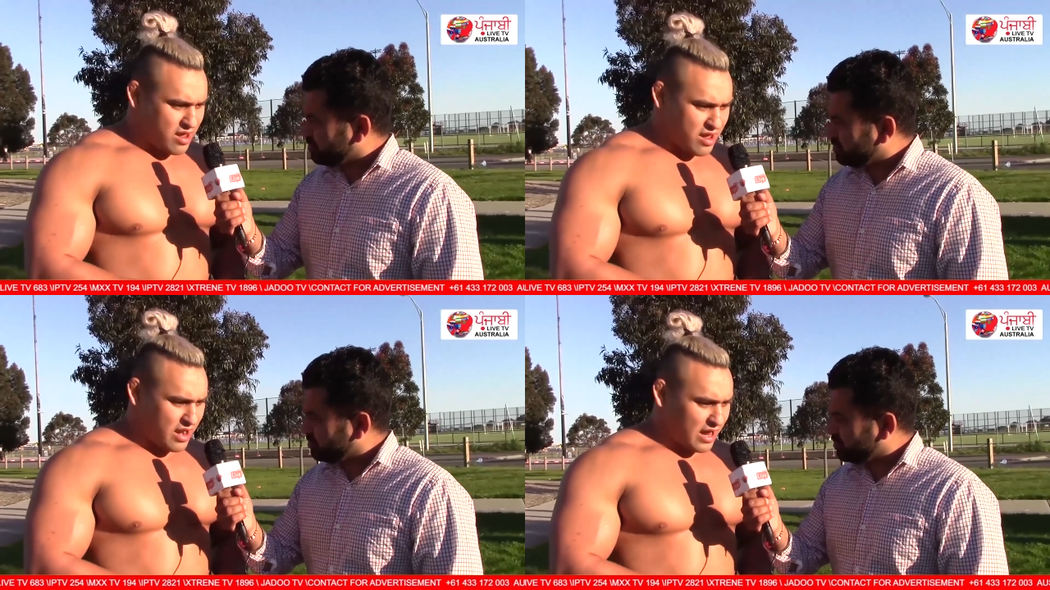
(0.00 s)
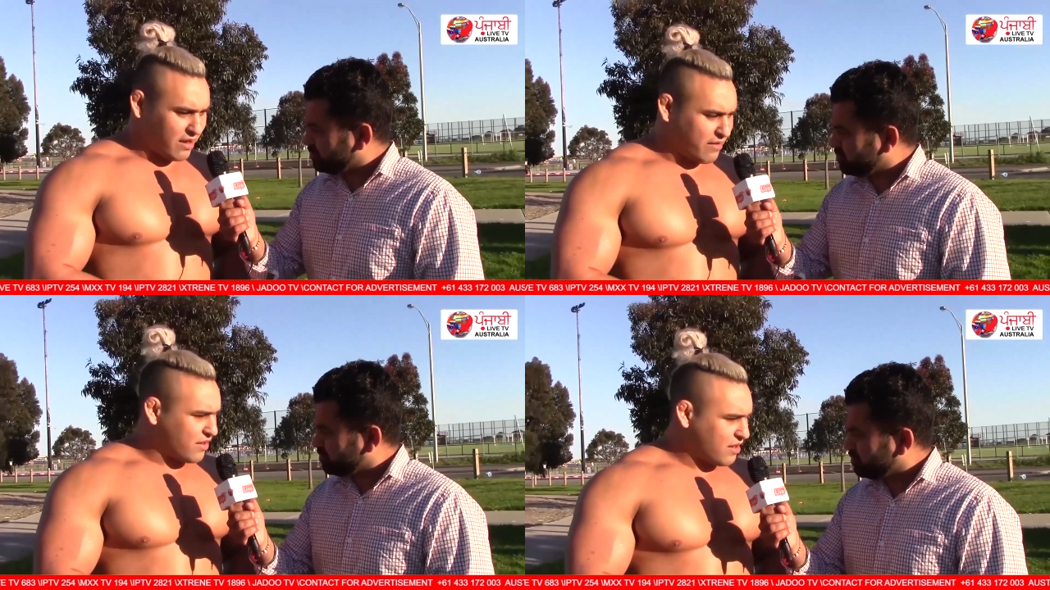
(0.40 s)
Speaker 1: and I
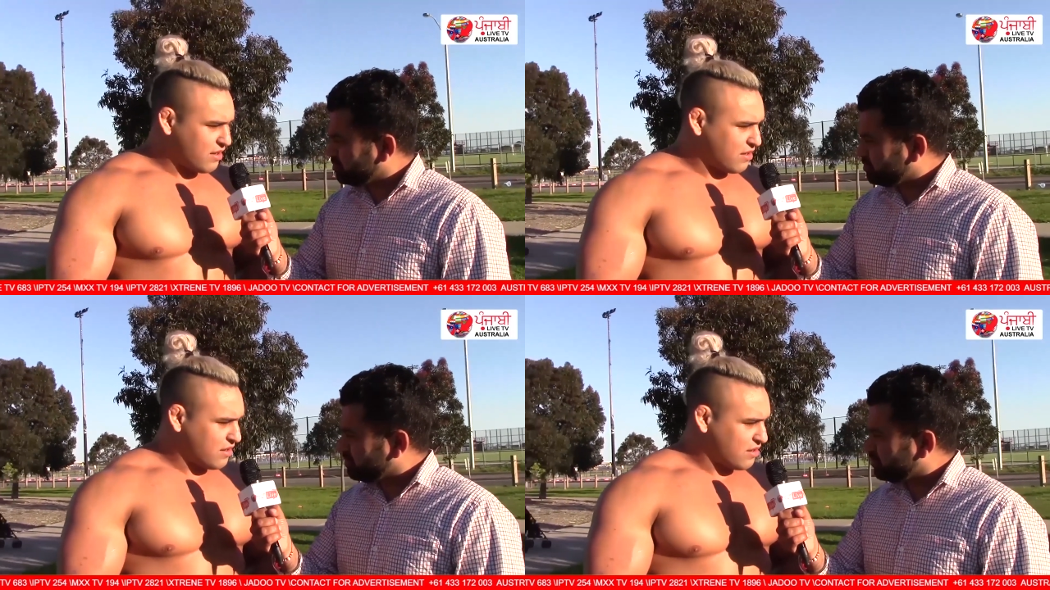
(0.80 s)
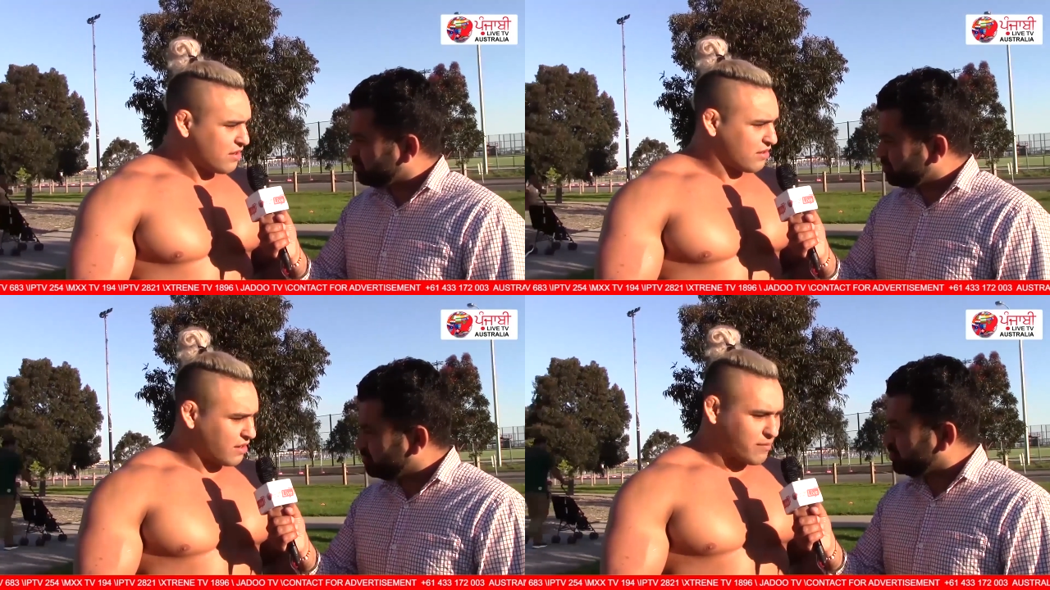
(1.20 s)
love it.
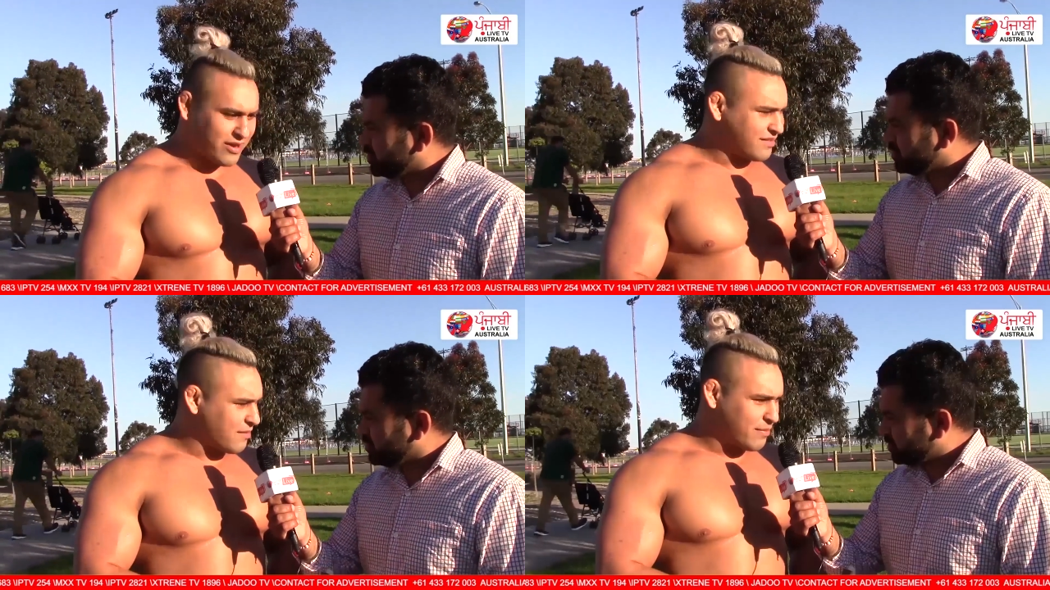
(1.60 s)
Kabaddi's in